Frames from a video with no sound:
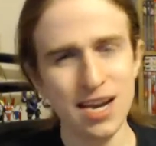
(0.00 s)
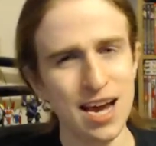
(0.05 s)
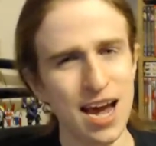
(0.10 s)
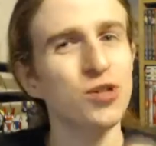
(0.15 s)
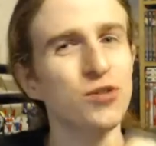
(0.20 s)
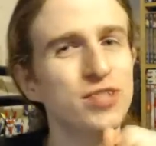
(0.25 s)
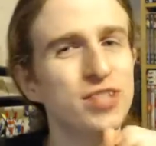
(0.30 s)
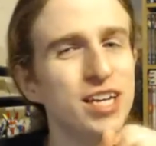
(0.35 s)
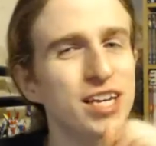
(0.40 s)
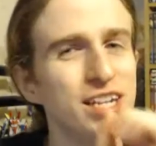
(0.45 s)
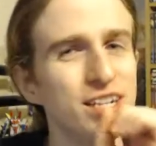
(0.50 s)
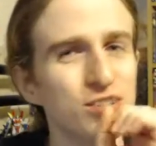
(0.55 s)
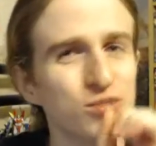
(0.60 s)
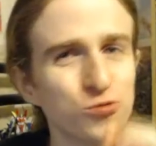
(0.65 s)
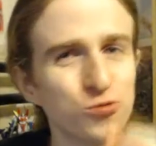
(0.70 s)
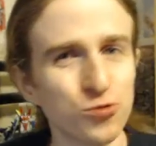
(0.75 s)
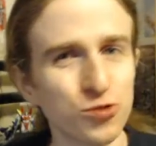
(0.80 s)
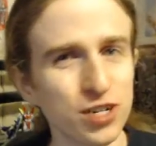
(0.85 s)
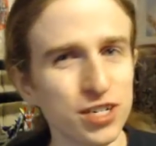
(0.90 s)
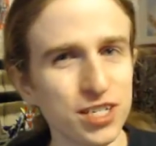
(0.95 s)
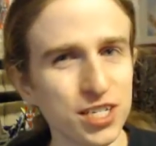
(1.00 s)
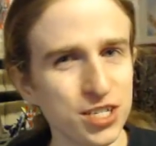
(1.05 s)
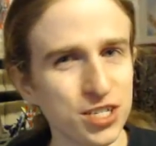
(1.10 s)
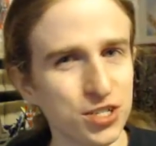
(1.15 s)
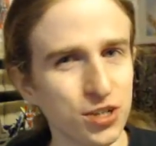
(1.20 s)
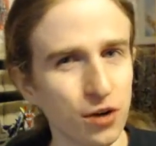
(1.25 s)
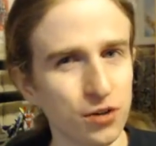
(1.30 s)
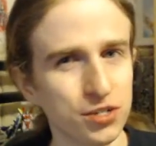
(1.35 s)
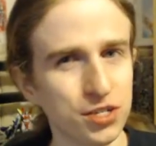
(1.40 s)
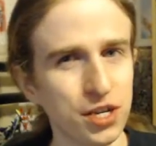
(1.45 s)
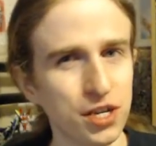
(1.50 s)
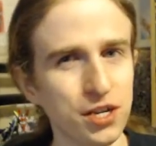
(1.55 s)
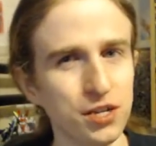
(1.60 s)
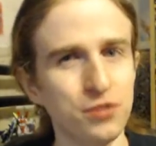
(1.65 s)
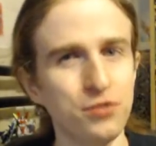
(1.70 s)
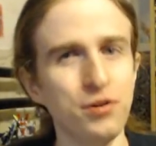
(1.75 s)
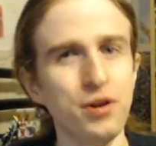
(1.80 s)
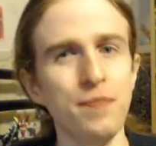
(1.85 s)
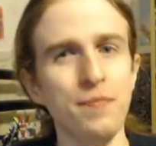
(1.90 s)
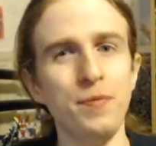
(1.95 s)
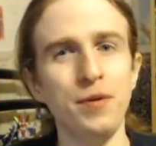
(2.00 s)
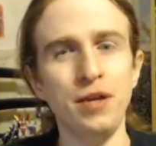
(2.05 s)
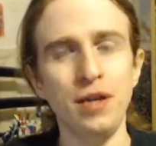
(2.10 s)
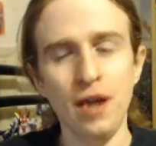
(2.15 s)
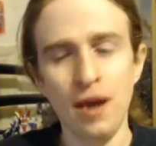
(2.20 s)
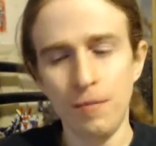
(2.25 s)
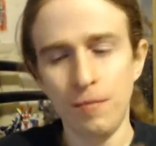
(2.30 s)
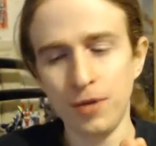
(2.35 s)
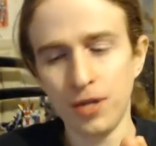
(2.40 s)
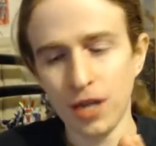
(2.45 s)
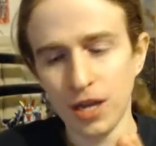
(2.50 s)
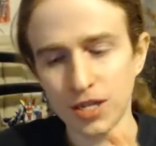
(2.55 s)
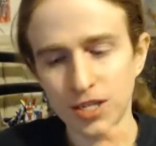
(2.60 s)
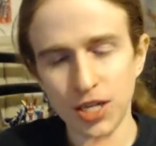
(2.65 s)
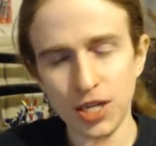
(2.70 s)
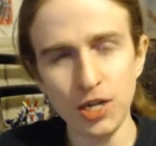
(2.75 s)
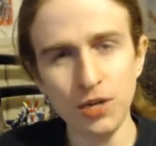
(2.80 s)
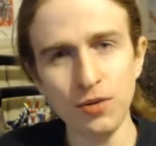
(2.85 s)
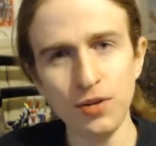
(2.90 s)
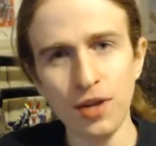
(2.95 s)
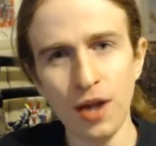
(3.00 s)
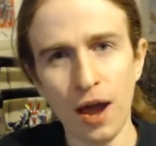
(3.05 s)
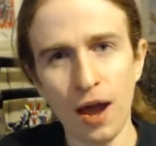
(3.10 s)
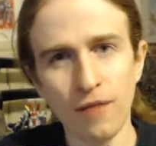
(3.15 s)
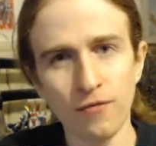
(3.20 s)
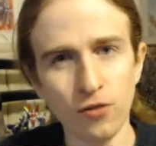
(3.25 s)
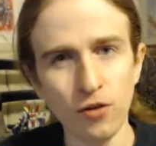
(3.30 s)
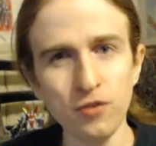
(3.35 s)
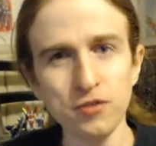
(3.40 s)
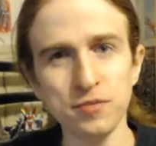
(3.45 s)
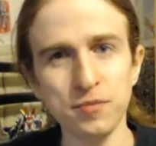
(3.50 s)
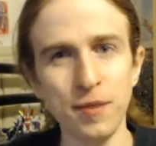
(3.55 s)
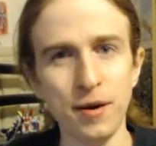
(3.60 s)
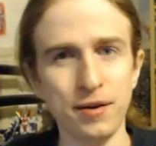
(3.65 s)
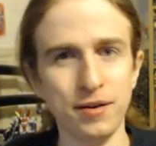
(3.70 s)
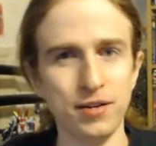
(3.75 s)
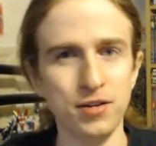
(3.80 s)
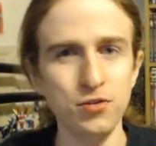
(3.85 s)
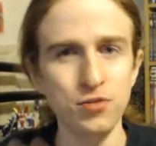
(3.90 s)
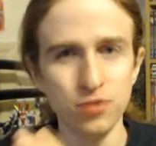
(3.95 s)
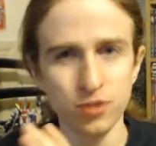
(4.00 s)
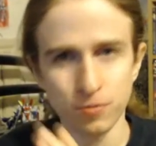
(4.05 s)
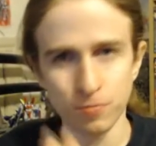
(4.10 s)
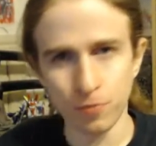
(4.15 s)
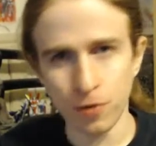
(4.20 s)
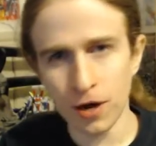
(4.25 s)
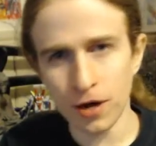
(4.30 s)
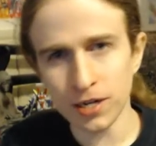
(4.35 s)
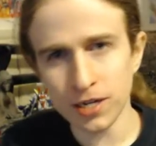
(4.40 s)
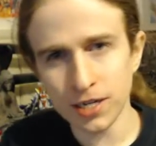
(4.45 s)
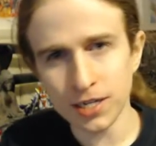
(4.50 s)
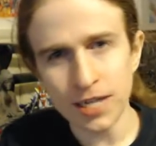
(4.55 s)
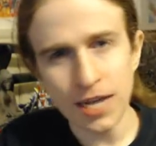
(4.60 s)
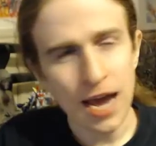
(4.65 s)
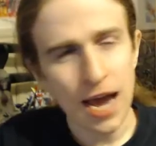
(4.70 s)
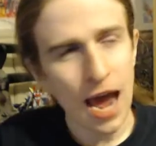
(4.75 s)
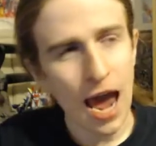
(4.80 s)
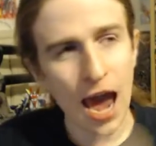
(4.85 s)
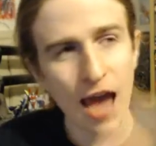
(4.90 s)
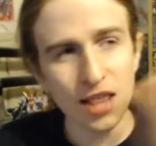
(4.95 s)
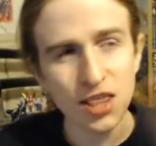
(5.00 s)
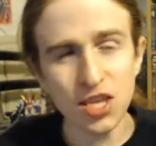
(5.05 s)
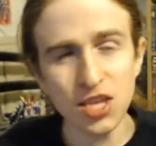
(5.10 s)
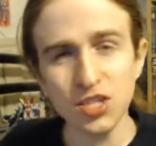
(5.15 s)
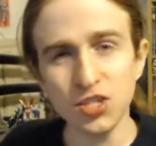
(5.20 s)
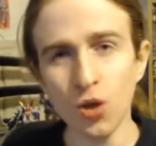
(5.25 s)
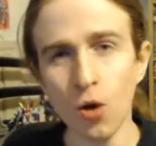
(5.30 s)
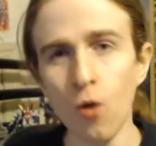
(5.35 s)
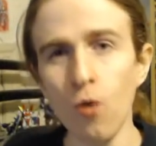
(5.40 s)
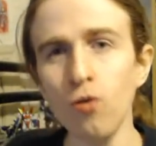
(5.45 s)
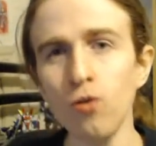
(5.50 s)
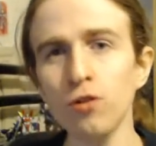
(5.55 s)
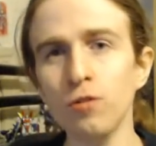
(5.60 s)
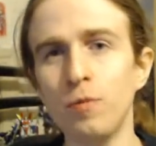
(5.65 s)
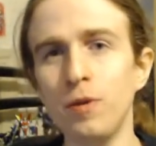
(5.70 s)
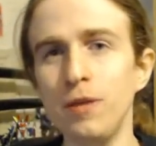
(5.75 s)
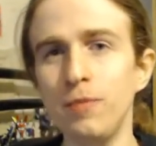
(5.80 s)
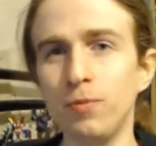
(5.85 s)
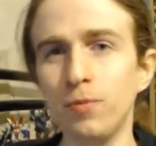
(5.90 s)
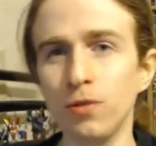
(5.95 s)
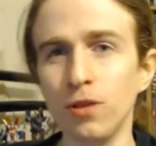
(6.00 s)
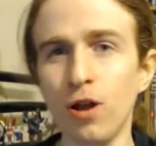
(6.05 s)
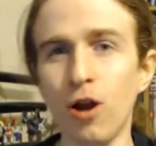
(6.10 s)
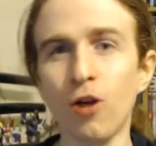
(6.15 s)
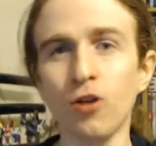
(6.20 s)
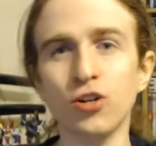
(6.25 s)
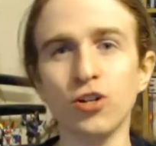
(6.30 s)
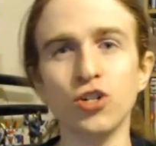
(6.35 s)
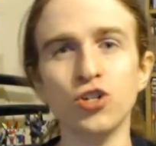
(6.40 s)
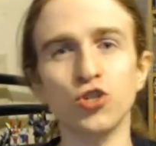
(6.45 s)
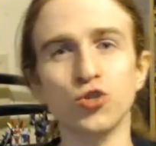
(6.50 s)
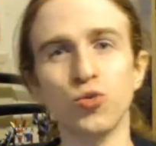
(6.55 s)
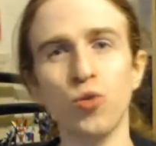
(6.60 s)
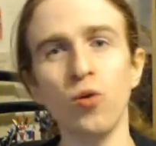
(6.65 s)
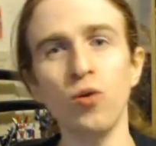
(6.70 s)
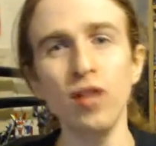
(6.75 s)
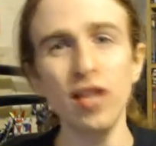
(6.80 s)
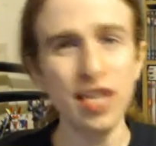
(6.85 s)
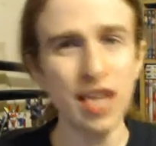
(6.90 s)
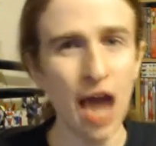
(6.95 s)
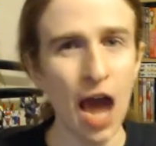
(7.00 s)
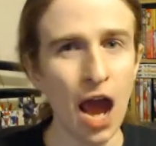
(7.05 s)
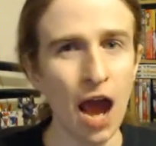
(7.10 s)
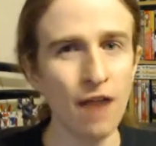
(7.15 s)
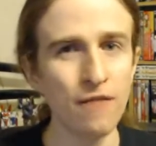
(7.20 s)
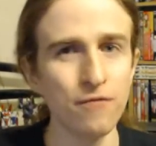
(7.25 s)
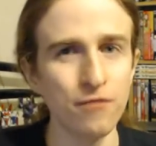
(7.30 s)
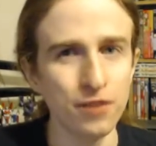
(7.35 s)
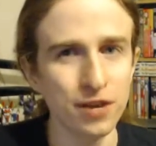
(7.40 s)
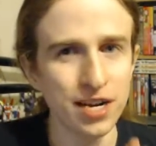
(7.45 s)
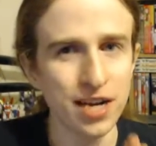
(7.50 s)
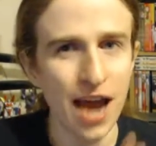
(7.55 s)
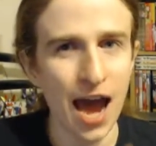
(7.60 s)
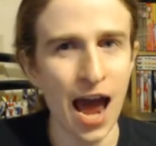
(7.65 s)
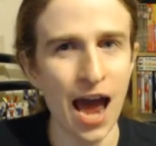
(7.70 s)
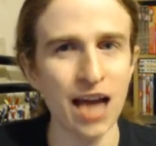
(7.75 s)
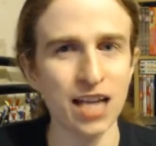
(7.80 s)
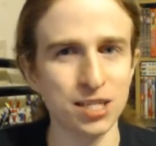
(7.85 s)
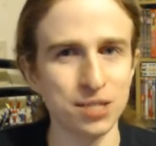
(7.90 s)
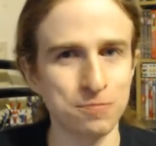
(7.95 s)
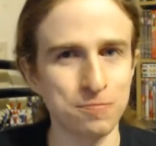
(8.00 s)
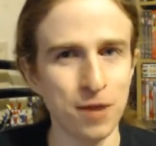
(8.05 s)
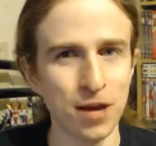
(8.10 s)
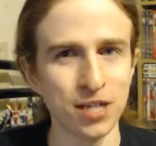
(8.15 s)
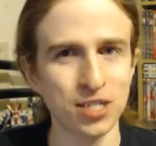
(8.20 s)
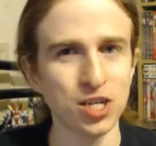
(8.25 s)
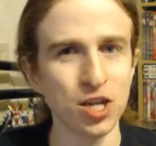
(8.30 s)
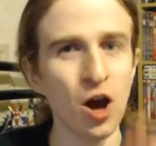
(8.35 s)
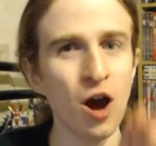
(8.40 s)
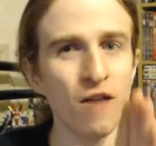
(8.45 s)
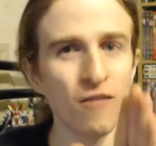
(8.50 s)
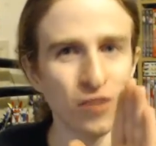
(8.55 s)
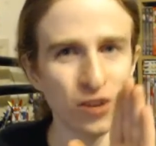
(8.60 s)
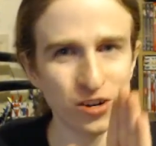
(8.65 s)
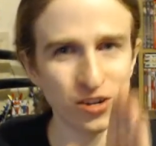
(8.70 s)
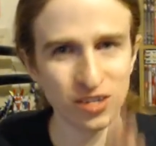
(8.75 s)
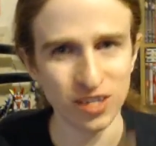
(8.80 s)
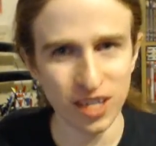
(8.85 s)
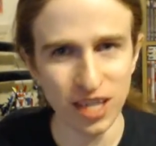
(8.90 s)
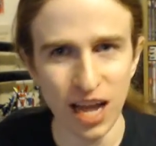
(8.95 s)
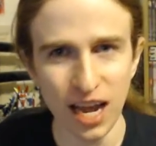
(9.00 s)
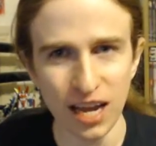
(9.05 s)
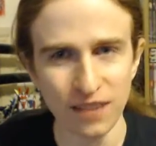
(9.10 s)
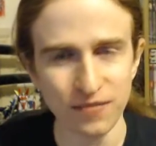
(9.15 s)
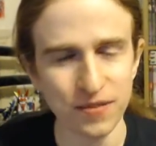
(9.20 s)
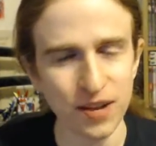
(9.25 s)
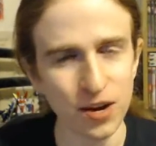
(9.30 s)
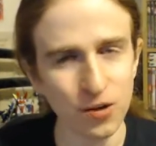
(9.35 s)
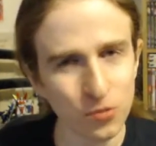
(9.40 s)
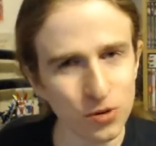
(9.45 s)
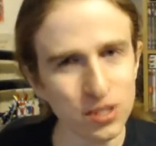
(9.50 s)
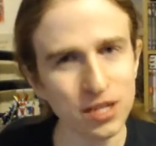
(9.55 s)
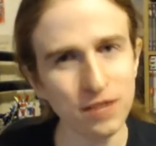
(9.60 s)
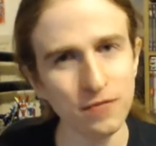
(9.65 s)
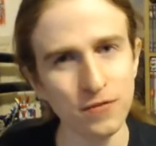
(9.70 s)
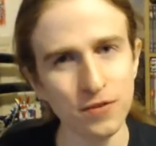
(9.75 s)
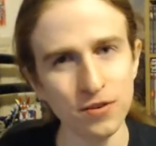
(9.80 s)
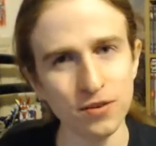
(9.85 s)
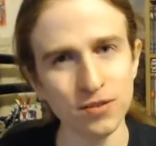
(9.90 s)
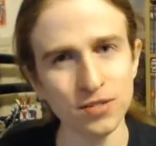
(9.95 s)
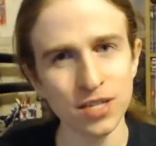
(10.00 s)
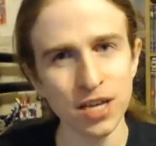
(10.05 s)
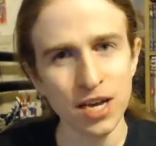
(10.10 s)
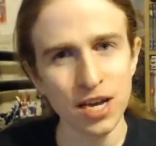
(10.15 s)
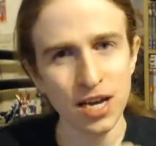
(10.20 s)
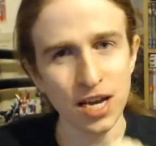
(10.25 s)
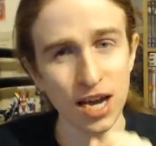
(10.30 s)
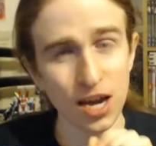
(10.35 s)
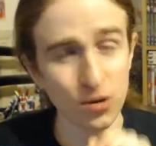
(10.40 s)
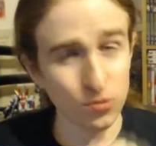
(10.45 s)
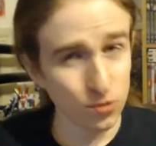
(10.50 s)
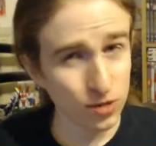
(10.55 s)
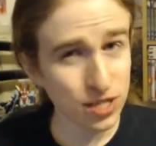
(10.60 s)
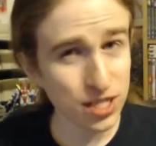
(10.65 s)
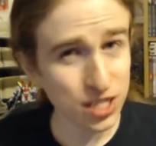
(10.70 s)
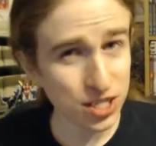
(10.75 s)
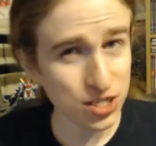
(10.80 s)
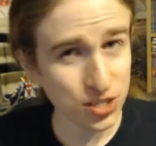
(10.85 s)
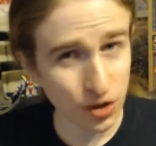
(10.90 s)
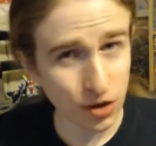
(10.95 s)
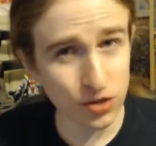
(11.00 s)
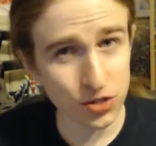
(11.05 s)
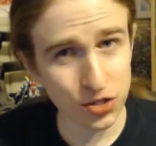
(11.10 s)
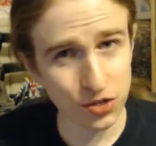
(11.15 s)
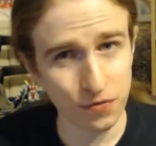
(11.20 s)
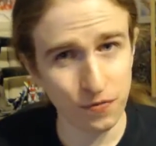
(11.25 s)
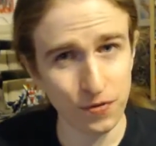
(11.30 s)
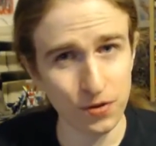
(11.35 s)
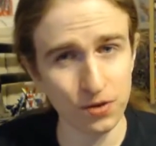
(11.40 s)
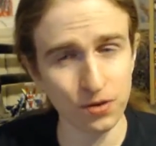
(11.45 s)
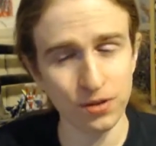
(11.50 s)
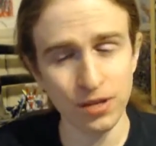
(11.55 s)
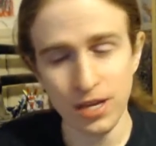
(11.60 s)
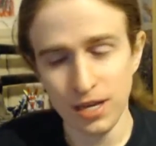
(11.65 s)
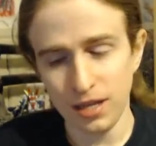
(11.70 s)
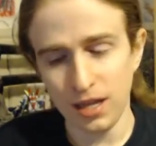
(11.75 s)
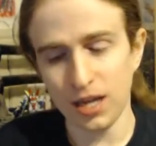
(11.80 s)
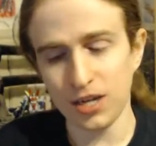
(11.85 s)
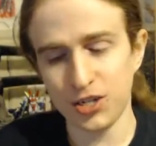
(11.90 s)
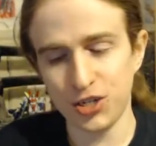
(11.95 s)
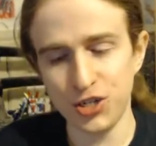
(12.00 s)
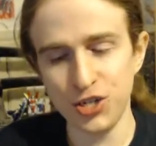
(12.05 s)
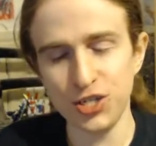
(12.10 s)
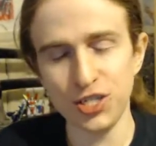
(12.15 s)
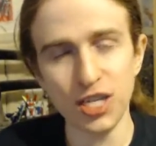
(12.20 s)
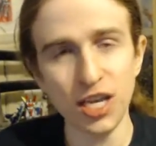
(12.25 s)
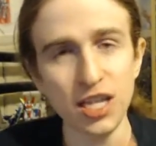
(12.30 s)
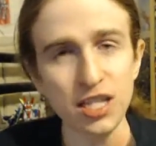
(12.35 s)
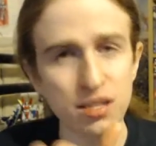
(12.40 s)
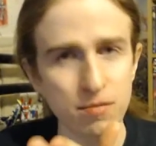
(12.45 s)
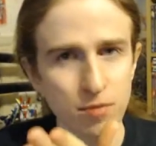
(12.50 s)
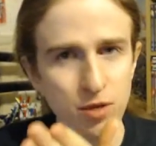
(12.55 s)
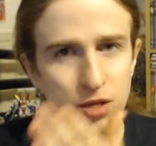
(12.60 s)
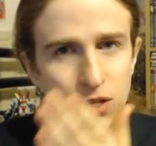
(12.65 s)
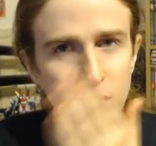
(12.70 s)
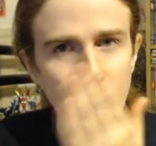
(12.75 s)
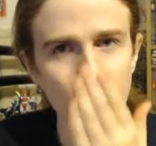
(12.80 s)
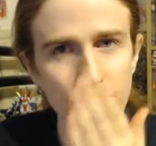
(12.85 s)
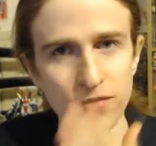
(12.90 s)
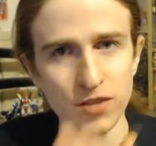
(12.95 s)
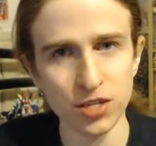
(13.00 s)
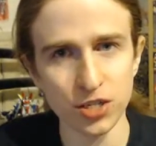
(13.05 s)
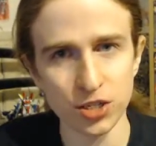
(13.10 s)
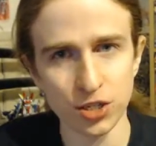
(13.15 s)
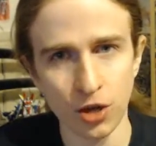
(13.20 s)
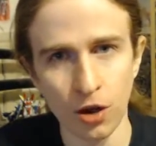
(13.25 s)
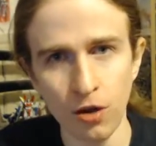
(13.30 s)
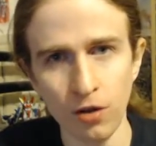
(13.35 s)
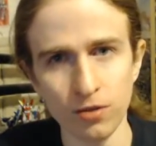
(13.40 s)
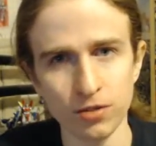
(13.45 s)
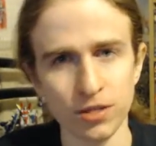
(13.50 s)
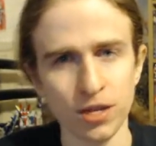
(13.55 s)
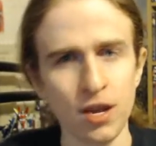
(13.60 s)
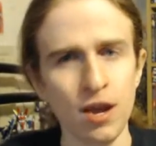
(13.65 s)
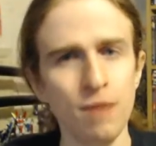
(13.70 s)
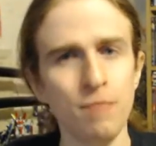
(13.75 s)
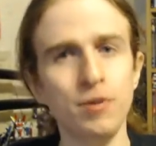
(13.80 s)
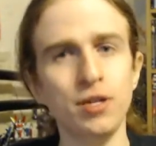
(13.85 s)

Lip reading: So then it really starts getting creepy, because here you have Rosemary, who is pregnant, and these older people are controlling every aspect of her life, and it really starts to feel like she's in the middle of this cult,